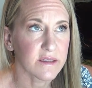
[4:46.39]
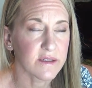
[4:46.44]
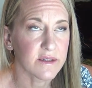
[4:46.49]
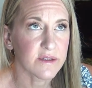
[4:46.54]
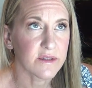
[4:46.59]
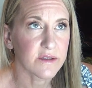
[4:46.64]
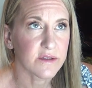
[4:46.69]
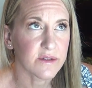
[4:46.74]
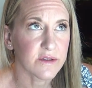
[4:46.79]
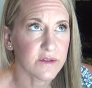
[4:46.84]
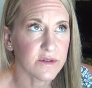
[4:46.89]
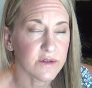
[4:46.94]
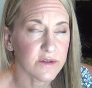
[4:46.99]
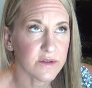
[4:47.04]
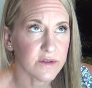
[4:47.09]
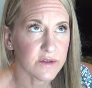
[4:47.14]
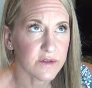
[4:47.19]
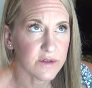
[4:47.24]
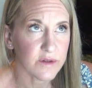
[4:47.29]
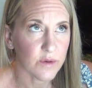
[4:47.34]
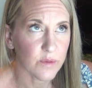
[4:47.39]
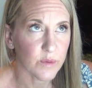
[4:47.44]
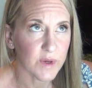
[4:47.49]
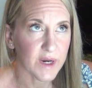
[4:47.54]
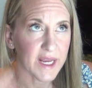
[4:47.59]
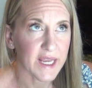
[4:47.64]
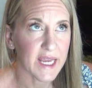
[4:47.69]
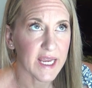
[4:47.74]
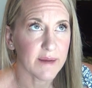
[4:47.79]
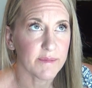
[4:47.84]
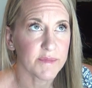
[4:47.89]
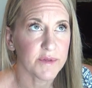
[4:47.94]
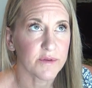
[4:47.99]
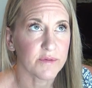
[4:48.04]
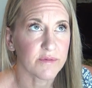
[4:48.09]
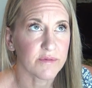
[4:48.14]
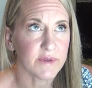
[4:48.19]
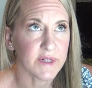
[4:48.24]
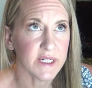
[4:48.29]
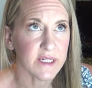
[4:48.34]
So what I came to
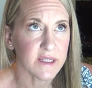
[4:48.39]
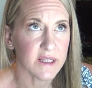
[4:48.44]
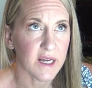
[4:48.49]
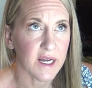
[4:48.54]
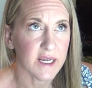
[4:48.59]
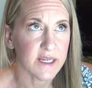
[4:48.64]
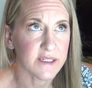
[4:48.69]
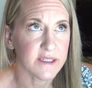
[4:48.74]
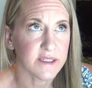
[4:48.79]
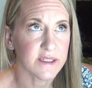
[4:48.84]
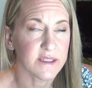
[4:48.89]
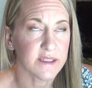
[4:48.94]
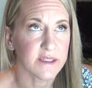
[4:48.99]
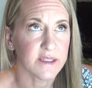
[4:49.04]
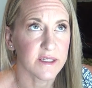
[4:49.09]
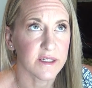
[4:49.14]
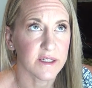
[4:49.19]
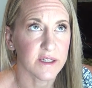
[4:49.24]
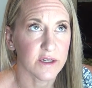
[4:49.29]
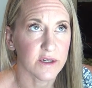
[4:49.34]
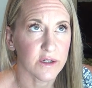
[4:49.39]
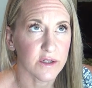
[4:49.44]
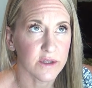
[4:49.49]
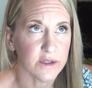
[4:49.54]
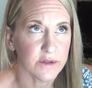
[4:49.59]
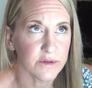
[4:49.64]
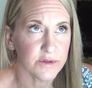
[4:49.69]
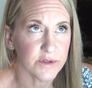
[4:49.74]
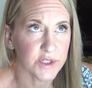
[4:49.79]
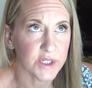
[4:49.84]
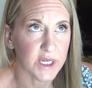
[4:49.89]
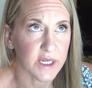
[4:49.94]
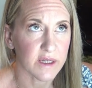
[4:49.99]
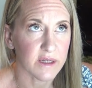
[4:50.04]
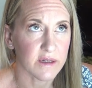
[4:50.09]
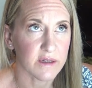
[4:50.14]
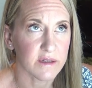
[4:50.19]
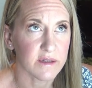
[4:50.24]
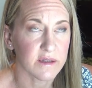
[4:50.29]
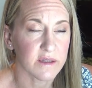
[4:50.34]
realize, the
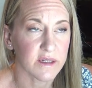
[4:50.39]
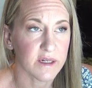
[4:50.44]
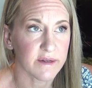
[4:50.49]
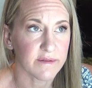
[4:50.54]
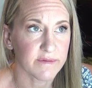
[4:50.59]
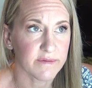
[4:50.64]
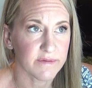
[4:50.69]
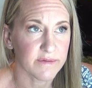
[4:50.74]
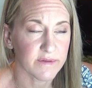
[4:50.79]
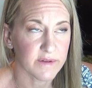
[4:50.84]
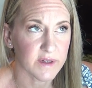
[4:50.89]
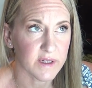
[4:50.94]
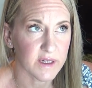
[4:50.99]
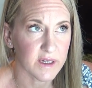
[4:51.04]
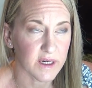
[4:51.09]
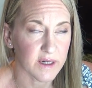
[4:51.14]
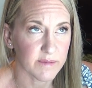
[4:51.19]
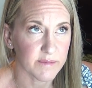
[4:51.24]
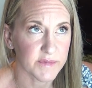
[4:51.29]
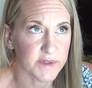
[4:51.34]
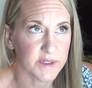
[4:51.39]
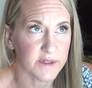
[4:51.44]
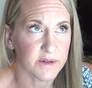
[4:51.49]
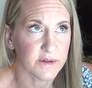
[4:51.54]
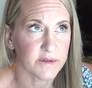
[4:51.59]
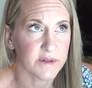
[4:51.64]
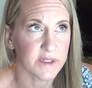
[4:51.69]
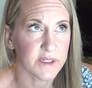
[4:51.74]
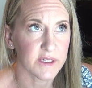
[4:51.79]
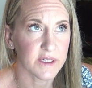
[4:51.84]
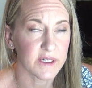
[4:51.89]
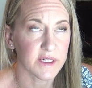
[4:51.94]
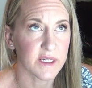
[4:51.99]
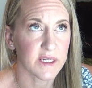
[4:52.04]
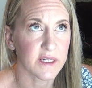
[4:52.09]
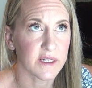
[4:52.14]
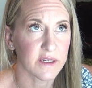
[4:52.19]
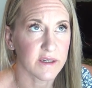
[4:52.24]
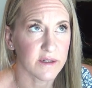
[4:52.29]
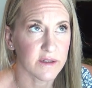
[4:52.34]
conclusion that I've come to, and
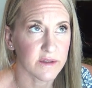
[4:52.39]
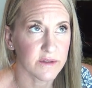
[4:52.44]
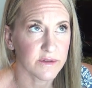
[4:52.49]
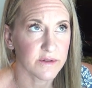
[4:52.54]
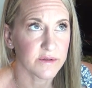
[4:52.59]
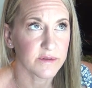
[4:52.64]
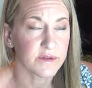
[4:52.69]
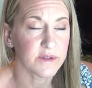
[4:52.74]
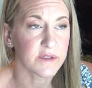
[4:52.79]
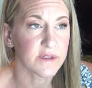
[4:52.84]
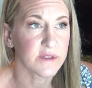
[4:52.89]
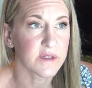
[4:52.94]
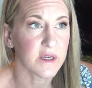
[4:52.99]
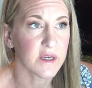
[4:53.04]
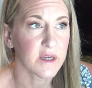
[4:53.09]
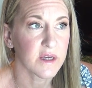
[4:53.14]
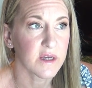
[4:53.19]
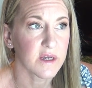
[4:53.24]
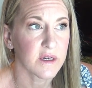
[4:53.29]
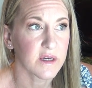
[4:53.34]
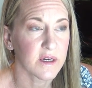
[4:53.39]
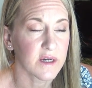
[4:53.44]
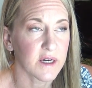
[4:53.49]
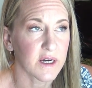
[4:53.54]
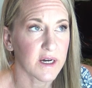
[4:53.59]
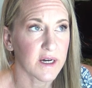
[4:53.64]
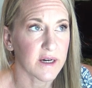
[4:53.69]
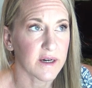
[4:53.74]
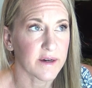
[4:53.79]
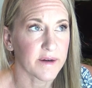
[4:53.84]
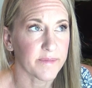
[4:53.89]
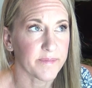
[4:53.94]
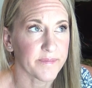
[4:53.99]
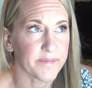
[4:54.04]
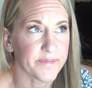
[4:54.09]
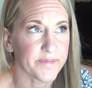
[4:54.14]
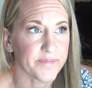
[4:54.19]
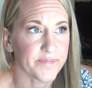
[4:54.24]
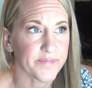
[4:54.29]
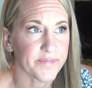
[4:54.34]
it includes
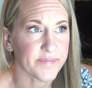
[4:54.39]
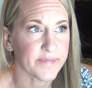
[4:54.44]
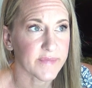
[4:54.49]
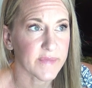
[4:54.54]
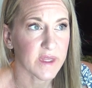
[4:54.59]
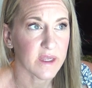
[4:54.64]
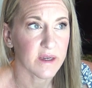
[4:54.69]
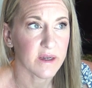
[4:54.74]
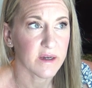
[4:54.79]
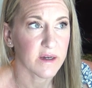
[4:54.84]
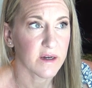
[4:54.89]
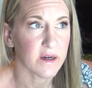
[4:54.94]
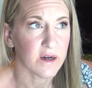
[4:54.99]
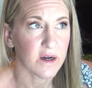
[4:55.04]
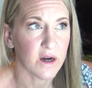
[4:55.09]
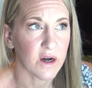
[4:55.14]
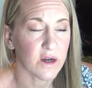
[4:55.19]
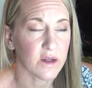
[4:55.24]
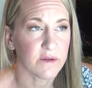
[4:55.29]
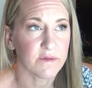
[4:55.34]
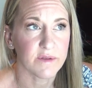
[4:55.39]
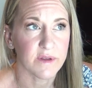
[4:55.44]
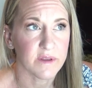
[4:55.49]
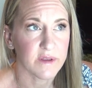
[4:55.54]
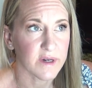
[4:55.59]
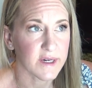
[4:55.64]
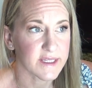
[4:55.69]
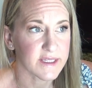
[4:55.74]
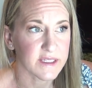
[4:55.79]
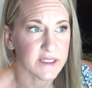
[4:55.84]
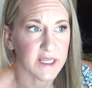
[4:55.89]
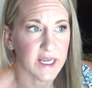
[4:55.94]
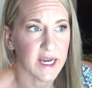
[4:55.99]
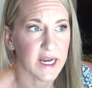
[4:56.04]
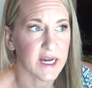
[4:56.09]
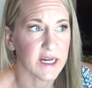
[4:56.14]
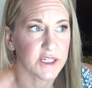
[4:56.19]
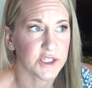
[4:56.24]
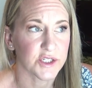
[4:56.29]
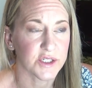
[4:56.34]
all of the thoughts and the
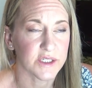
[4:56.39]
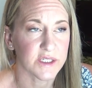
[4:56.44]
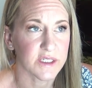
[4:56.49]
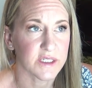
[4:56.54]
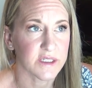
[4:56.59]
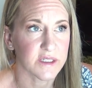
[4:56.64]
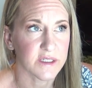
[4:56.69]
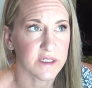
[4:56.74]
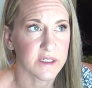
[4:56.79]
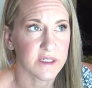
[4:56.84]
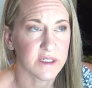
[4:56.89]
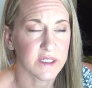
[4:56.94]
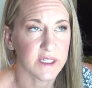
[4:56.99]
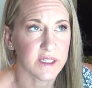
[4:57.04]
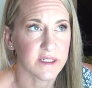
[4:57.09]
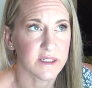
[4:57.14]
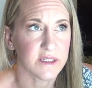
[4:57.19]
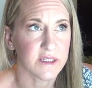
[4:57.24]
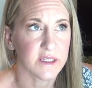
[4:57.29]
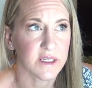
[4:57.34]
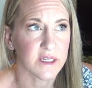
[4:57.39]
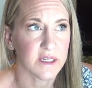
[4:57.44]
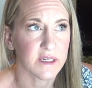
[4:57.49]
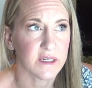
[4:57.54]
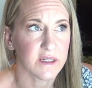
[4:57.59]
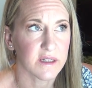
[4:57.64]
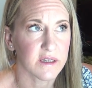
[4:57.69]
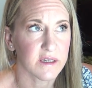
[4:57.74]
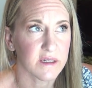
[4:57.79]
actions and the things that